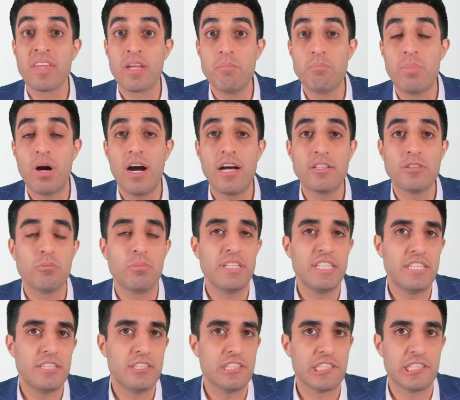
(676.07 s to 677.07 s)
But we
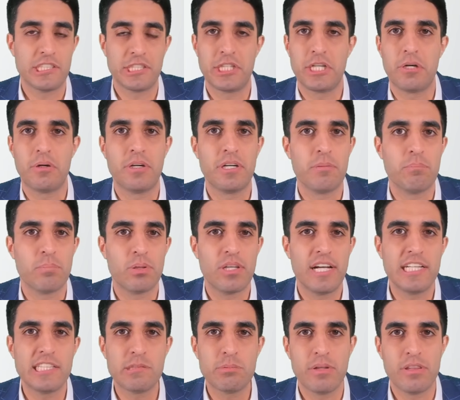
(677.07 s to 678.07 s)
need to secure it in
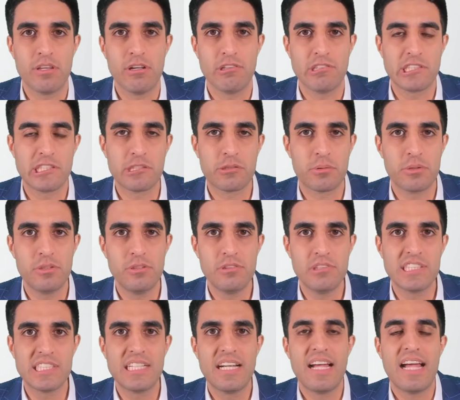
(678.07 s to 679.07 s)
place with those
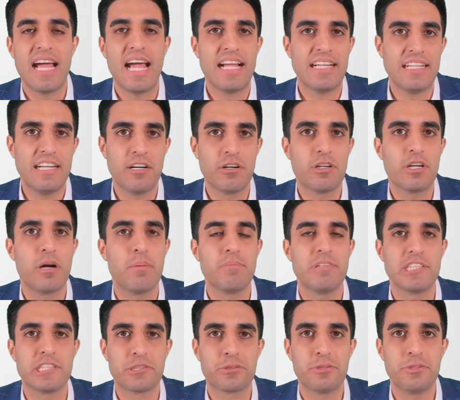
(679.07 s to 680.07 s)
screws, and here come the
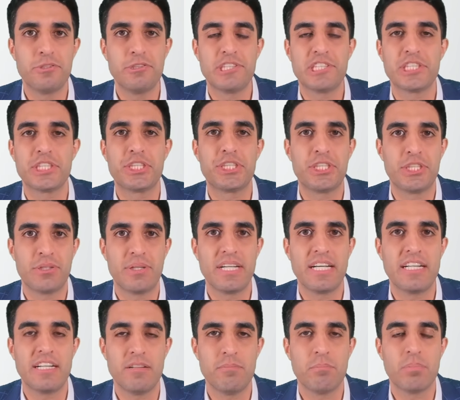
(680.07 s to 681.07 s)
screws securing
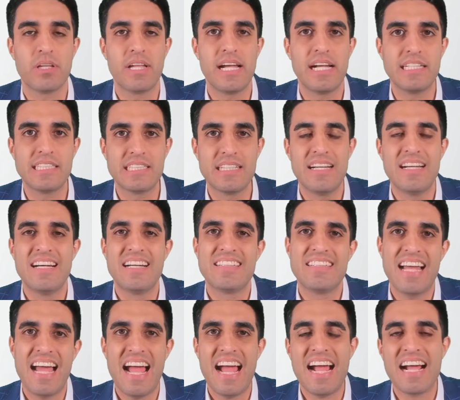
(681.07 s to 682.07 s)
it in place
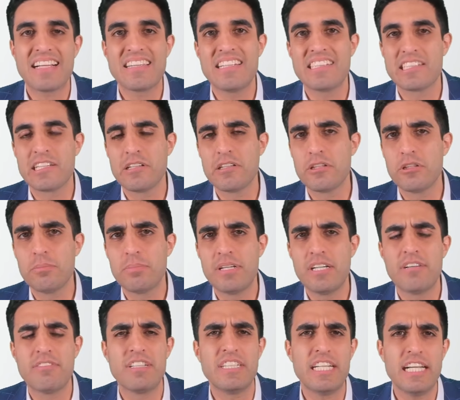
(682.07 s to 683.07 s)
to act as a little bit
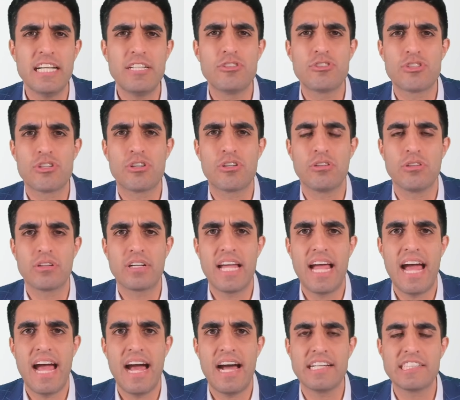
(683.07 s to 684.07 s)
of an internal
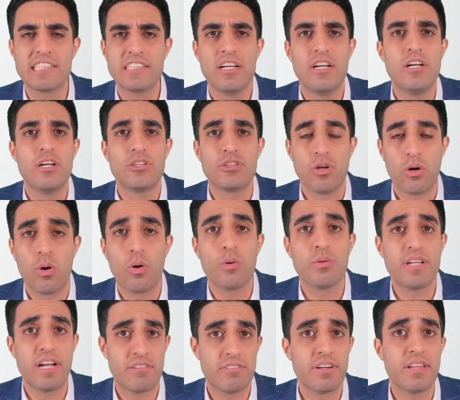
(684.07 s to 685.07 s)
cast to
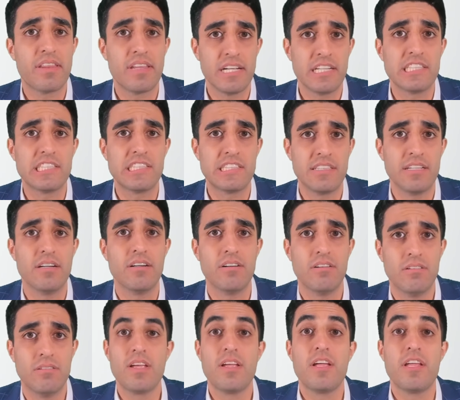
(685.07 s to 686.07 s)
hold everything
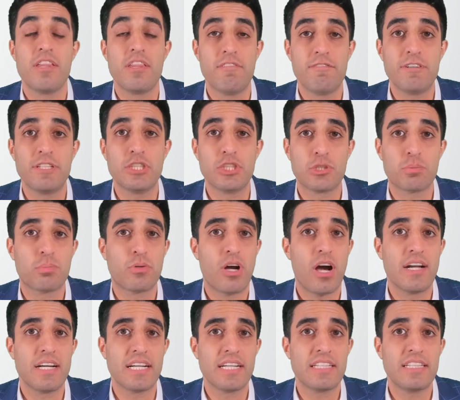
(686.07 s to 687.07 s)
still. The finished
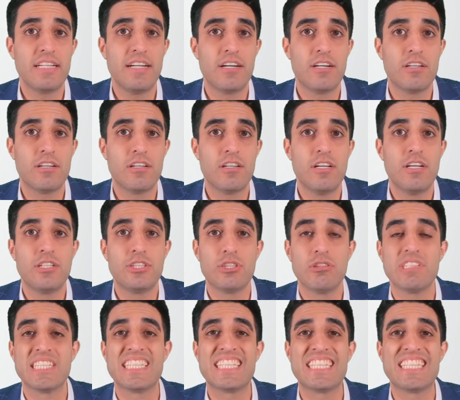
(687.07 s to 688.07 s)
product here
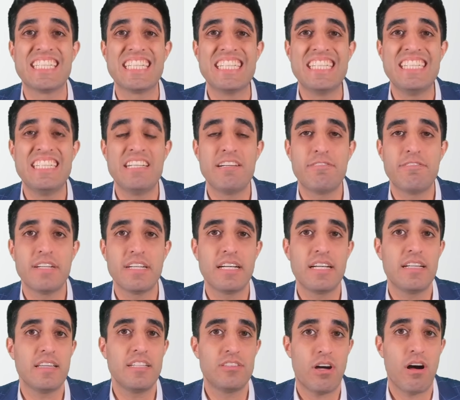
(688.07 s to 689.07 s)
shows a
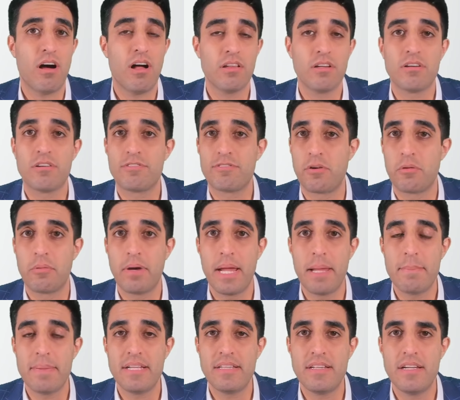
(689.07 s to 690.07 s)
significantly taller
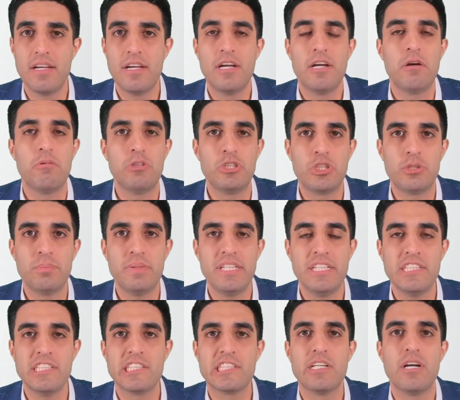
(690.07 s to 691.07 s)
foramen, which
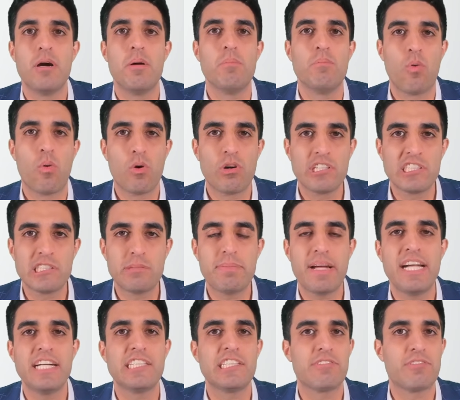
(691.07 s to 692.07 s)
means more
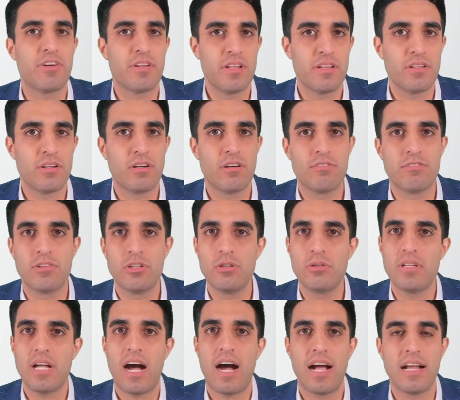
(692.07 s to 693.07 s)
space for the nerve
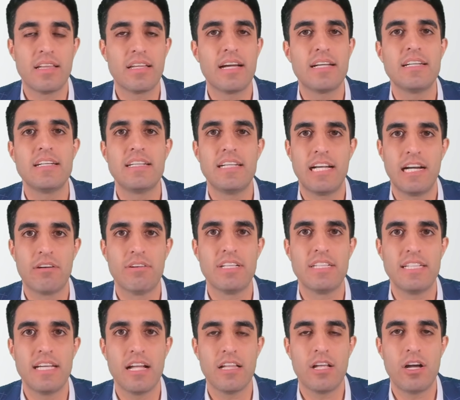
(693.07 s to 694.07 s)
root, highlighted here in
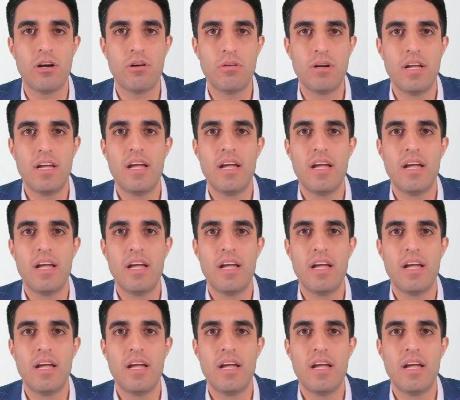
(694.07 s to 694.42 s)
yellow.